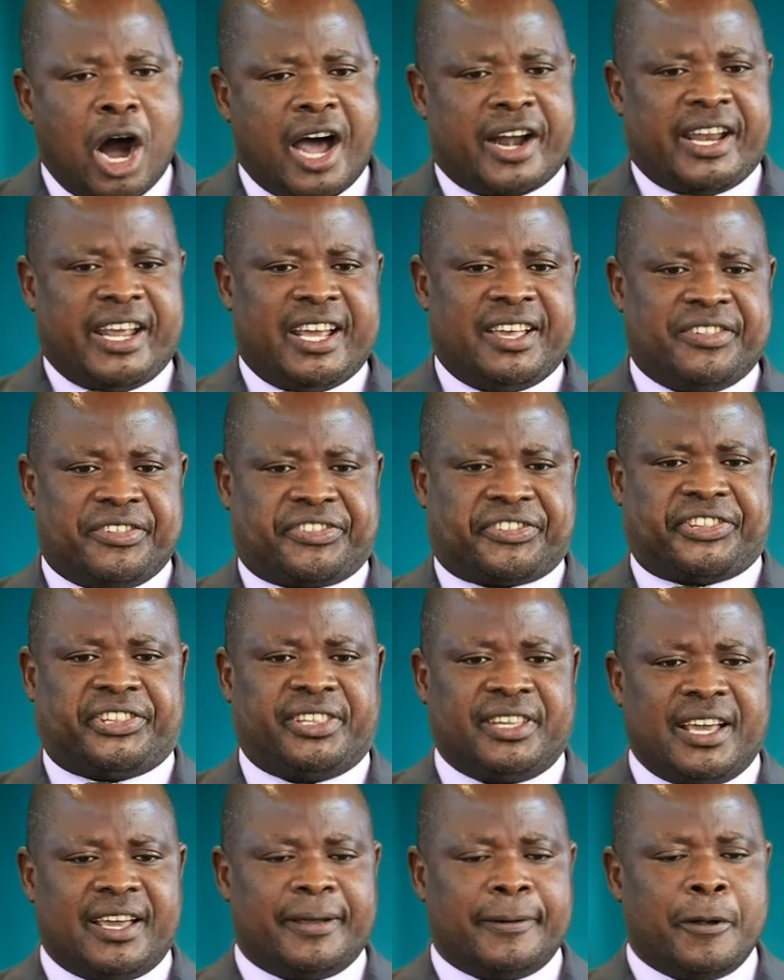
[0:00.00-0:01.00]

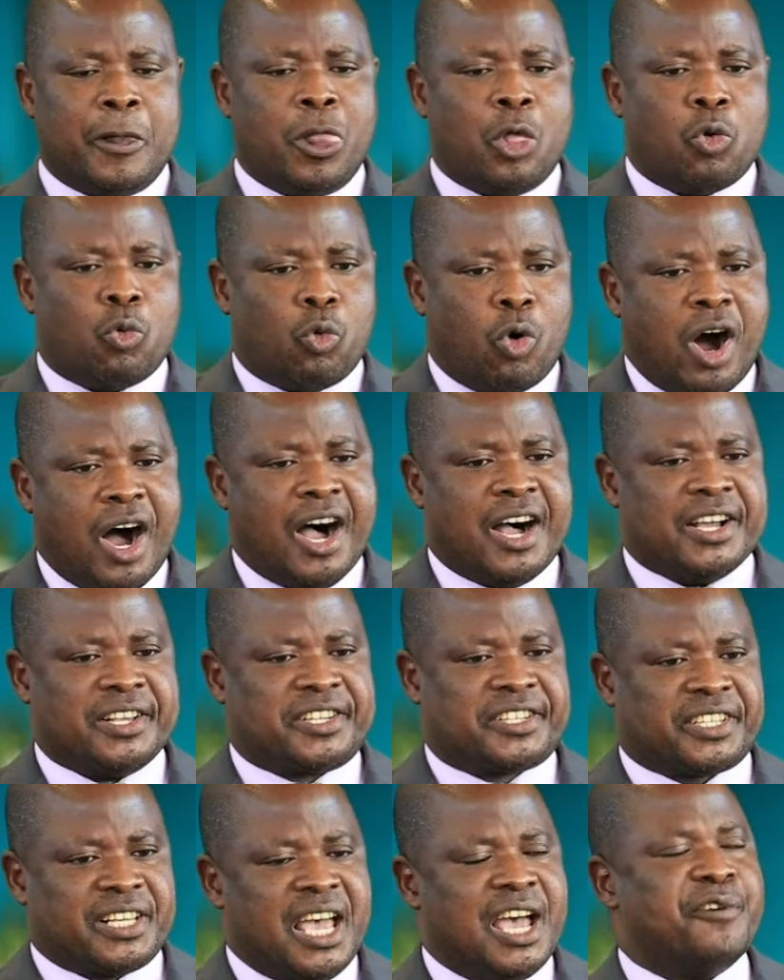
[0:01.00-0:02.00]
Corinth
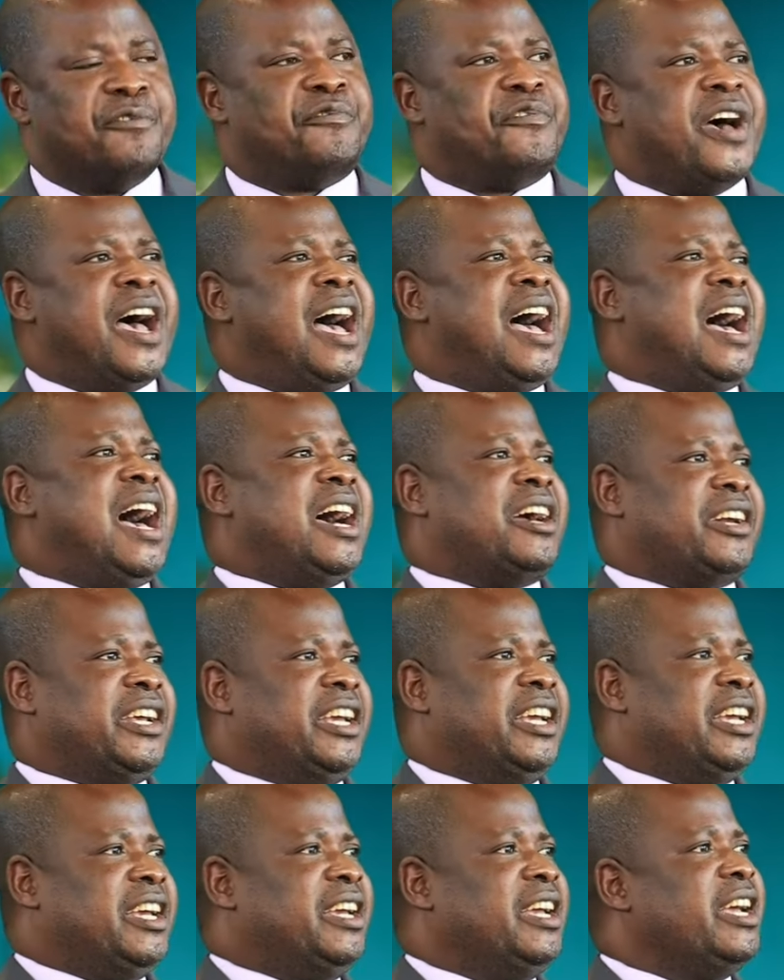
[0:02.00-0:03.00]
was a
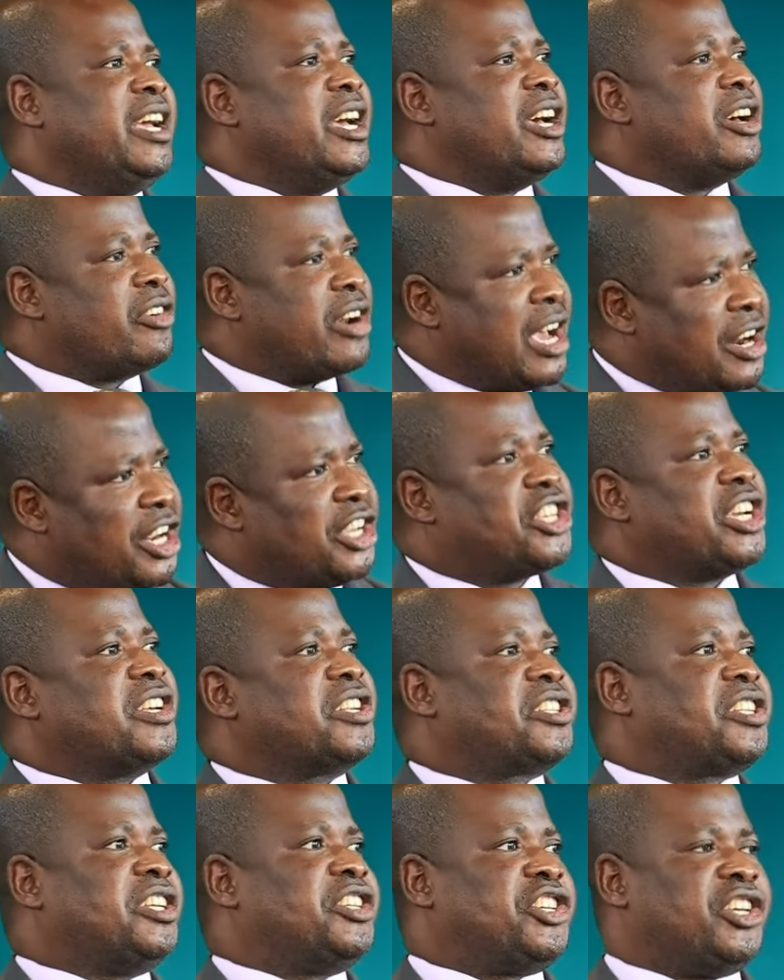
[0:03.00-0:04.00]
very
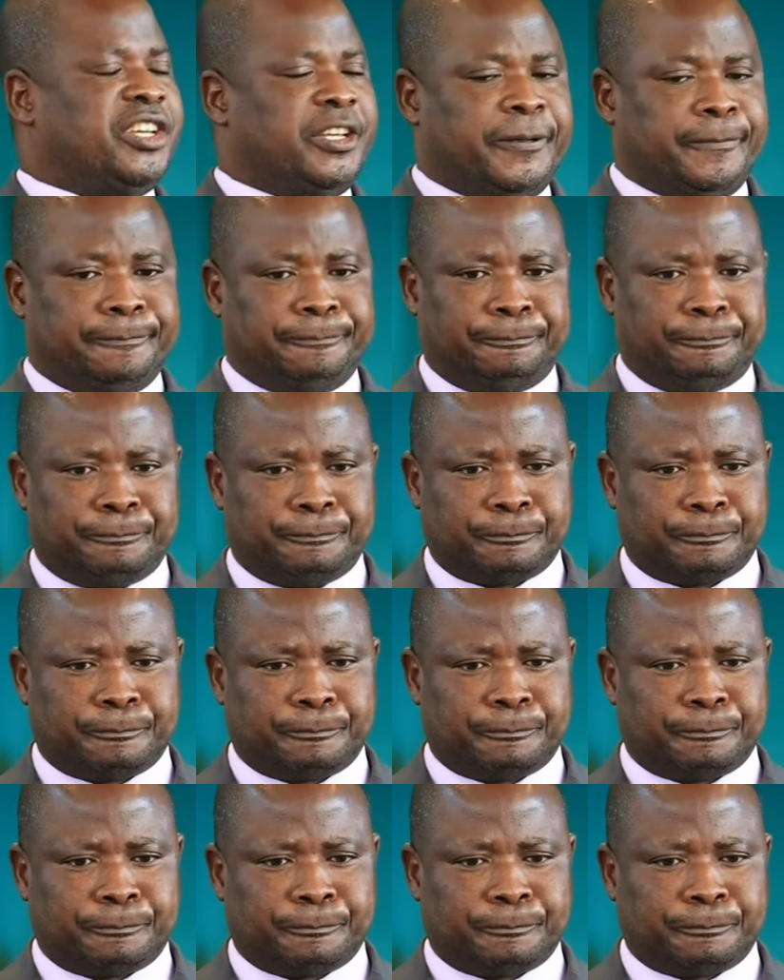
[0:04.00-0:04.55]
religious city.